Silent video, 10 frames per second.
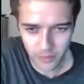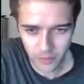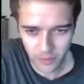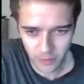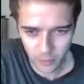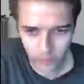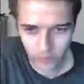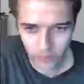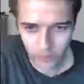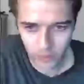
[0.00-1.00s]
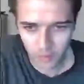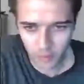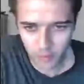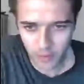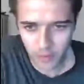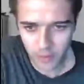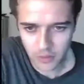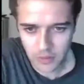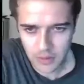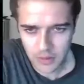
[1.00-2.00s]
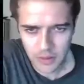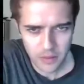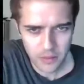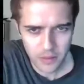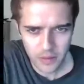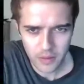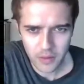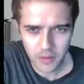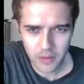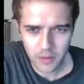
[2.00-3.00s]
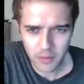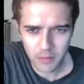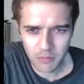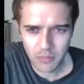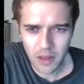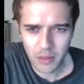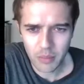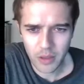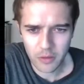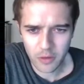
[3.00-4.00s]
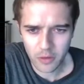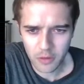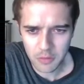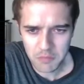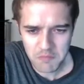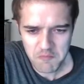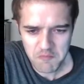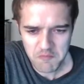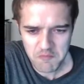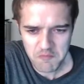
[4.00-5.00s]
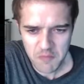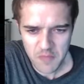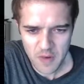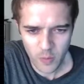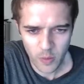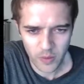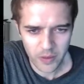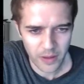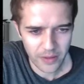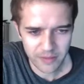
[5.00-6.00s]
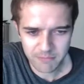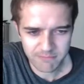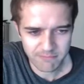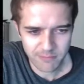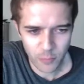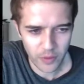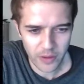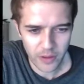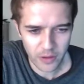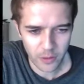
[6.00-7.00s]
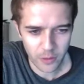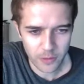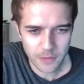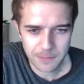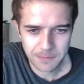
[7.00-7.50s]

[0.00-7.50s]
this is all sources. Okay, so we've got 9 pages. Really not killer.